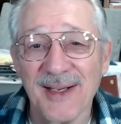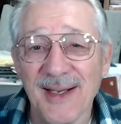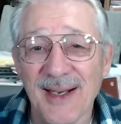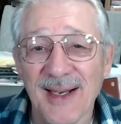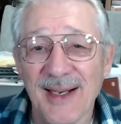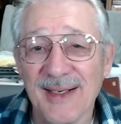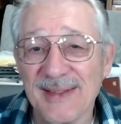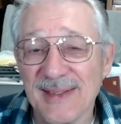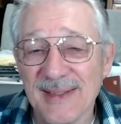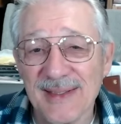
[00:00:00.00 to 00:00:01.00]

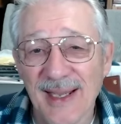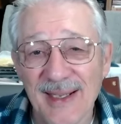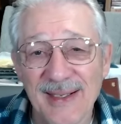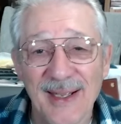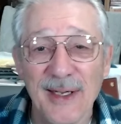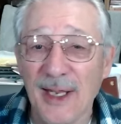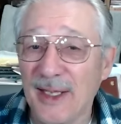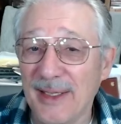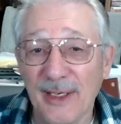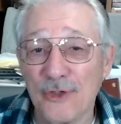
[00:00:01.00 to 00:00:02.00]
And then
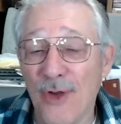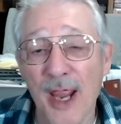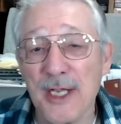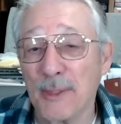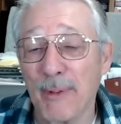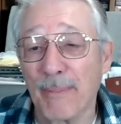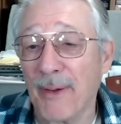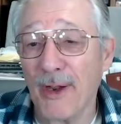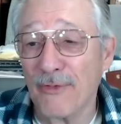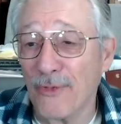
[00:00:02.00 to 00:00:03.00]
they're trying to
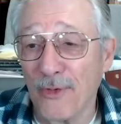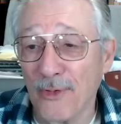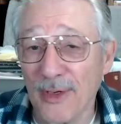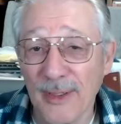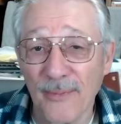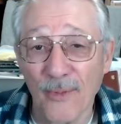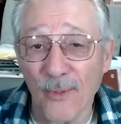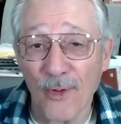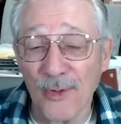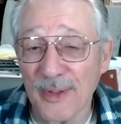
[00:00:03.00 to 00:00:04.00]
prepare for
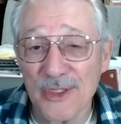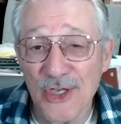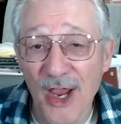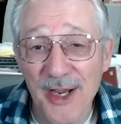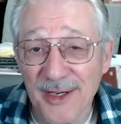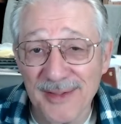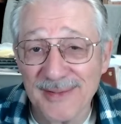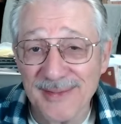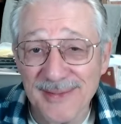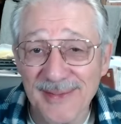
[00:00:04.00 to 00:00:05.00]
war with China,
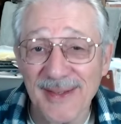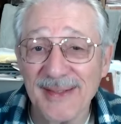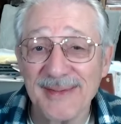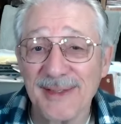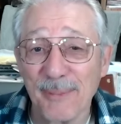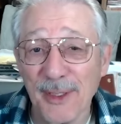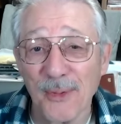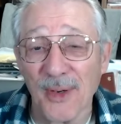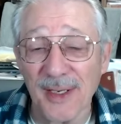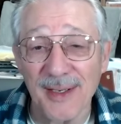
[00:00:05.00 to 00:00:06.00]
right? The big
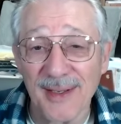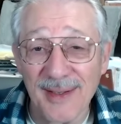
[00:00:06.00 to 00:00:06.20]
one.